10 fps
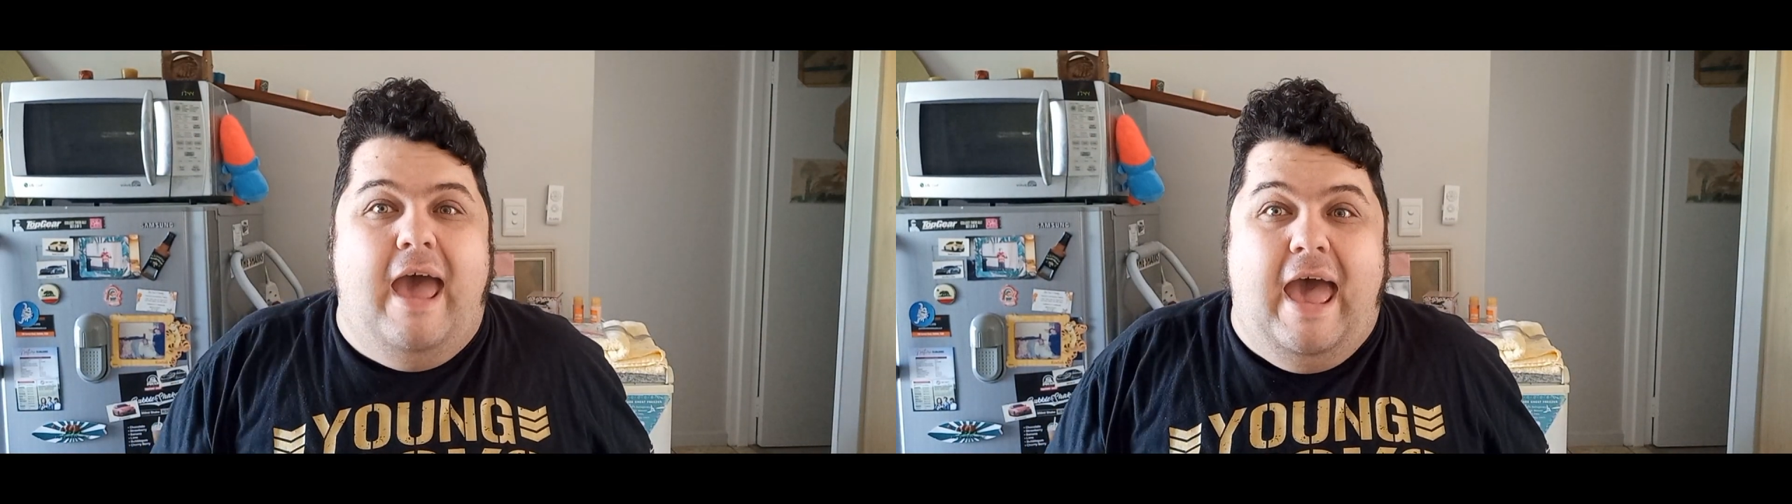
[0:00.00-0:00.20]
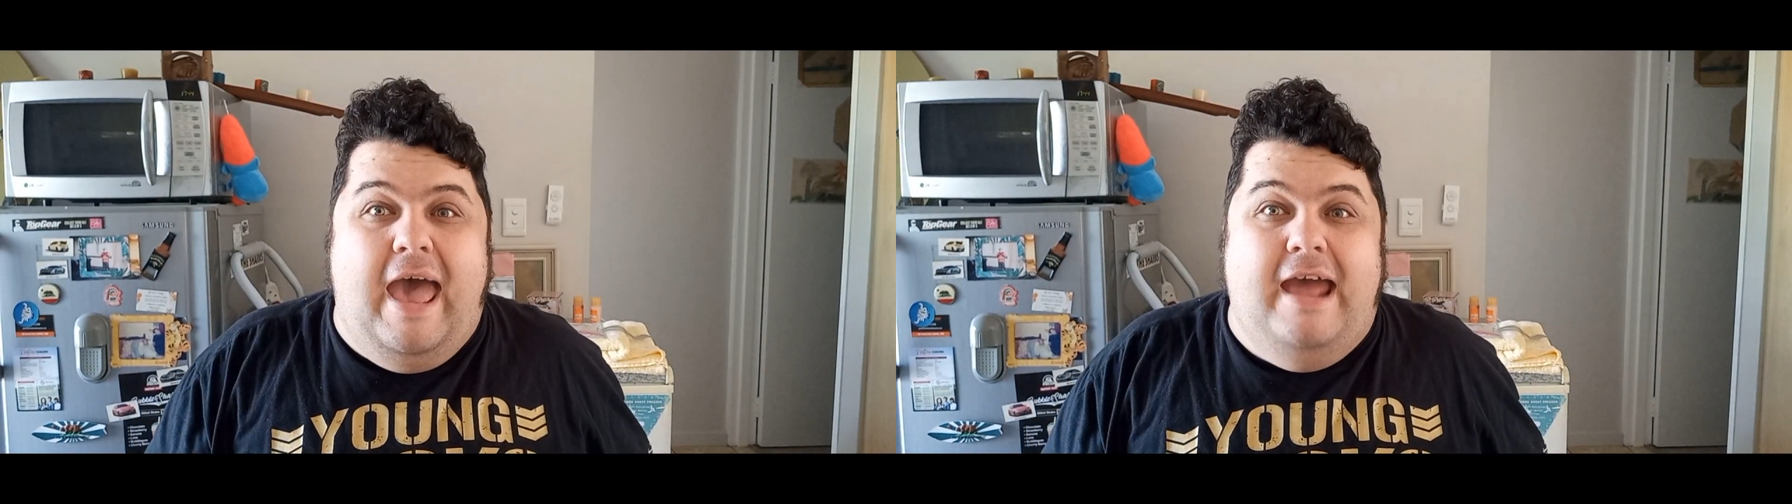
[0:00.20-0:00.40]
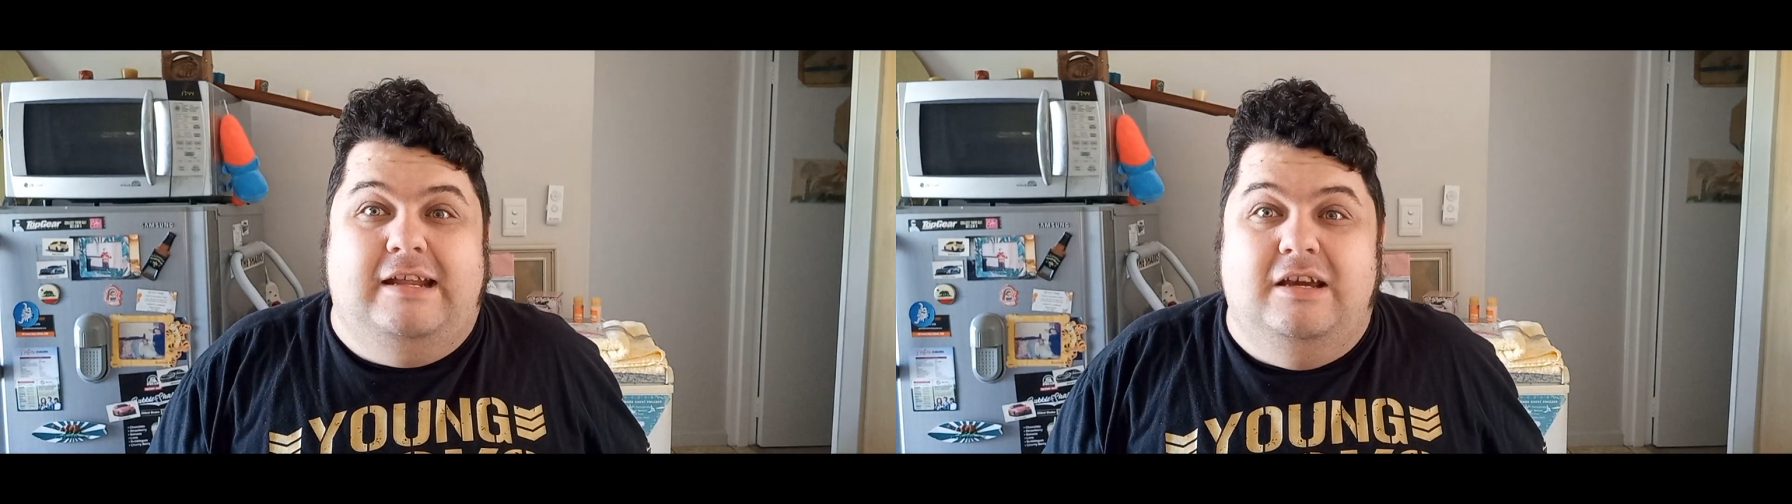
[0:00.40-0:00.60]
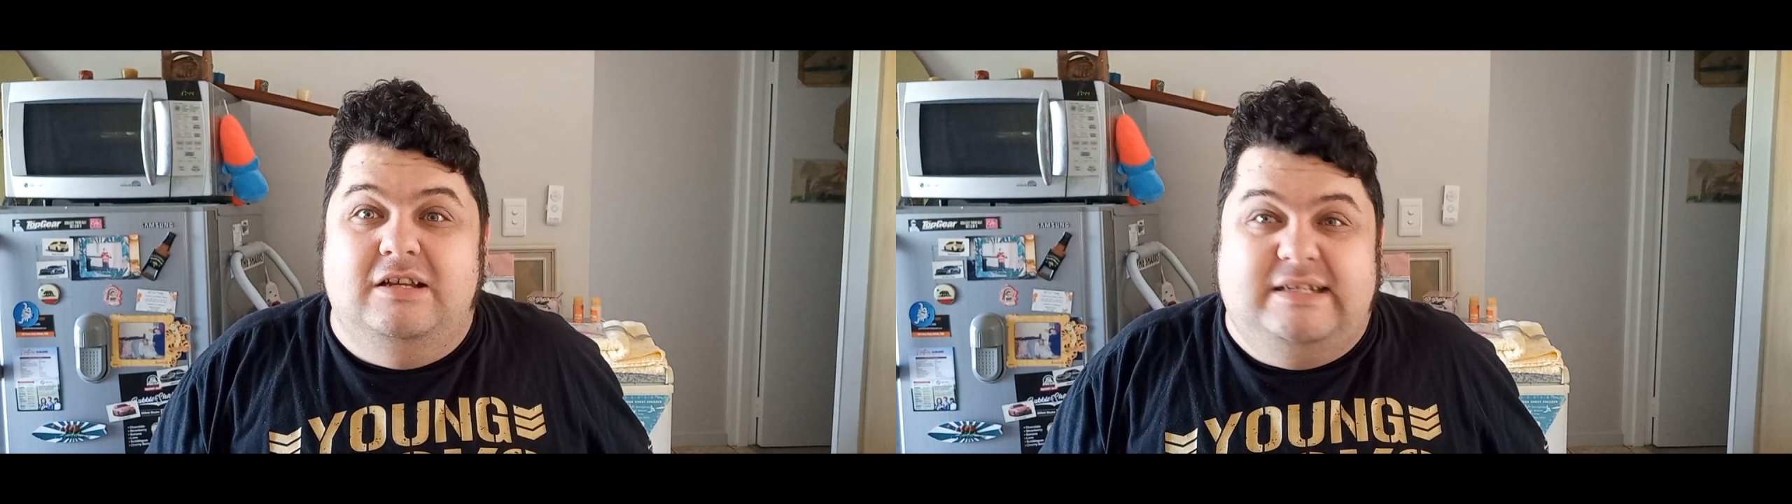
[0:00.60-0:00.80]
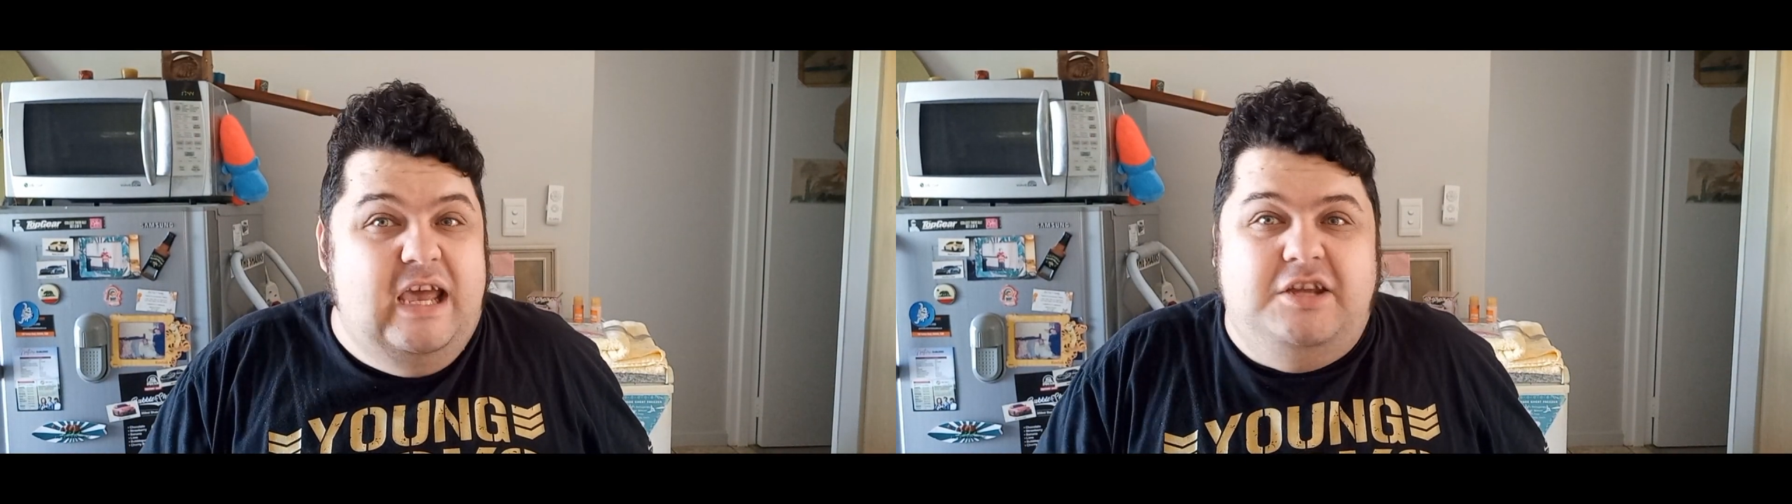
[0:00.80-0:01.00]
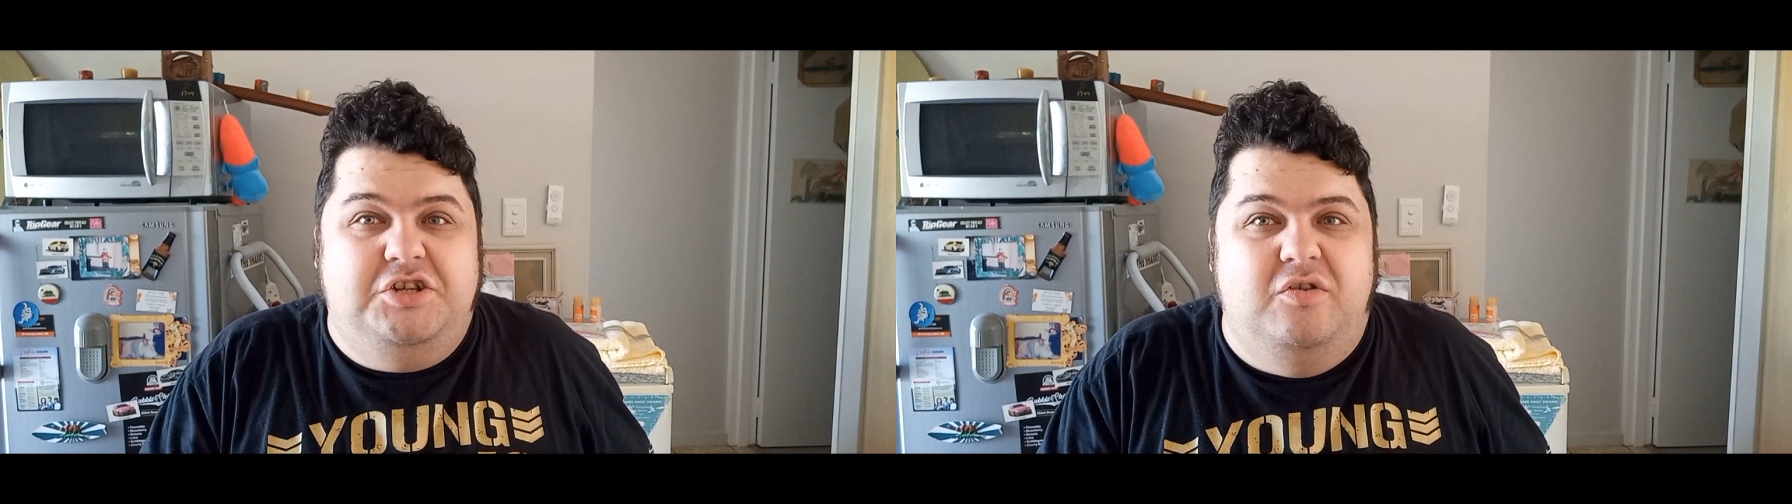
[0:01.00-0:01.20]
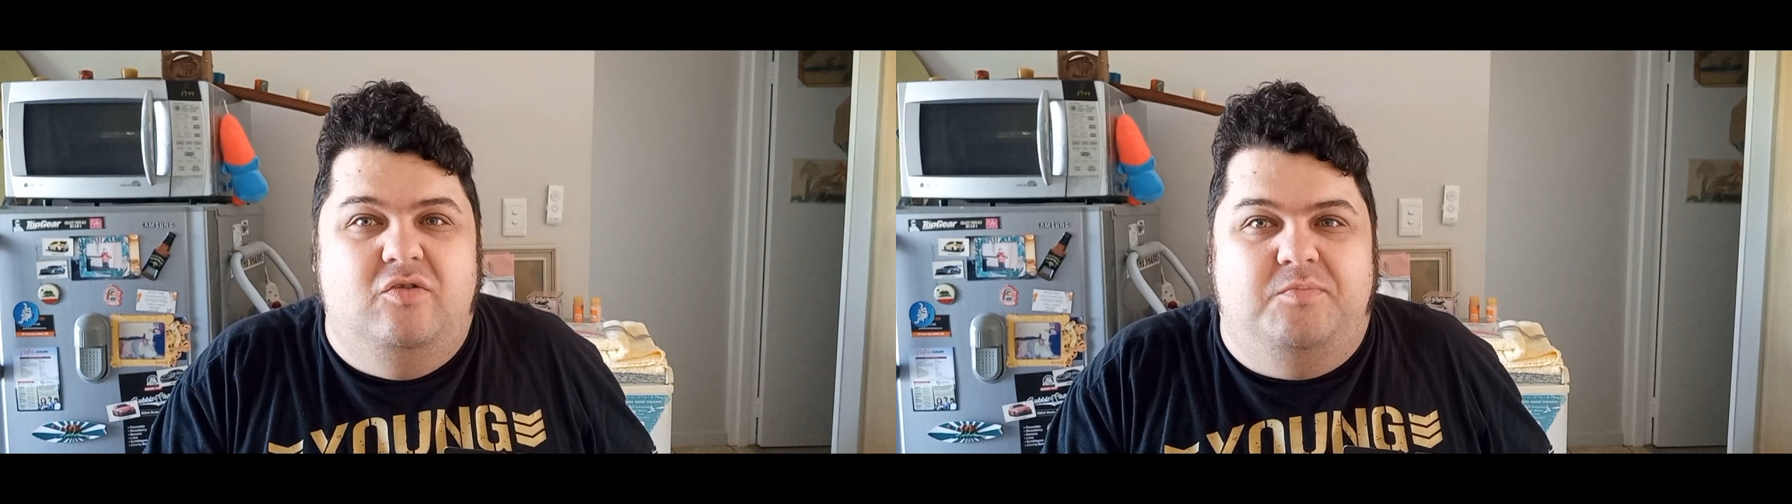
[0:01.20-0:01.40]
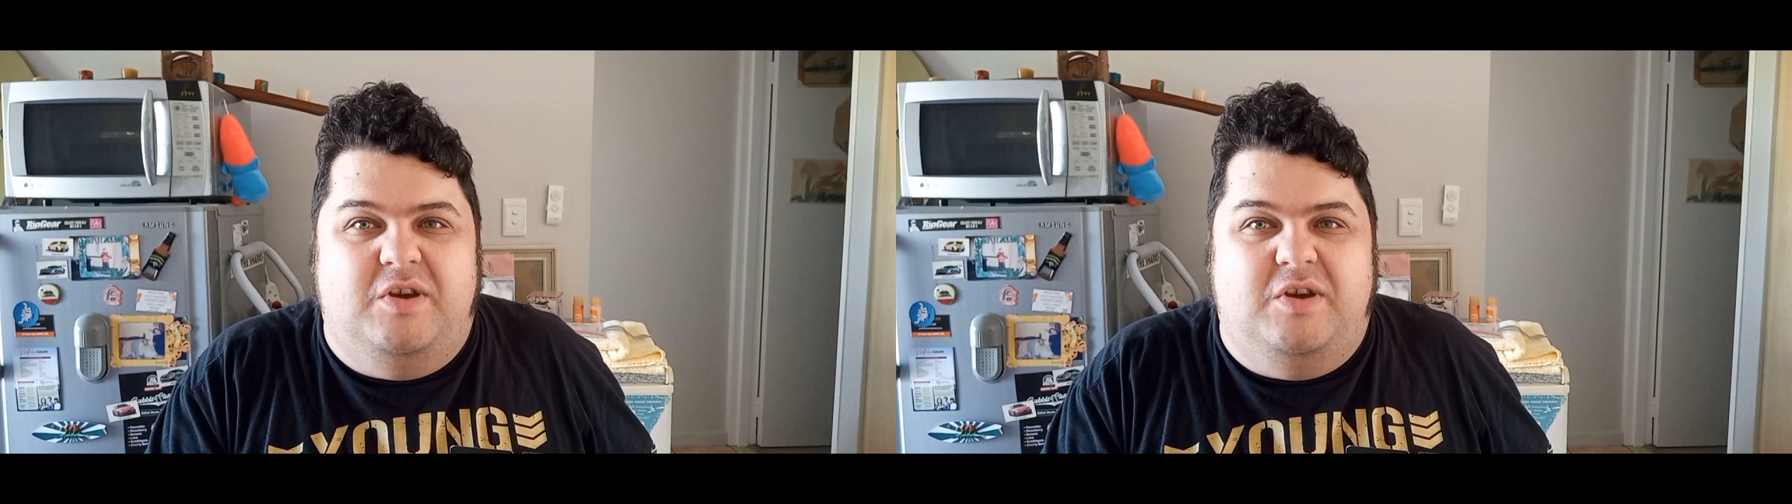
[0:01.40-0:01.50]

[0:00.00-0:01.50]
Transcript: and stay tuned,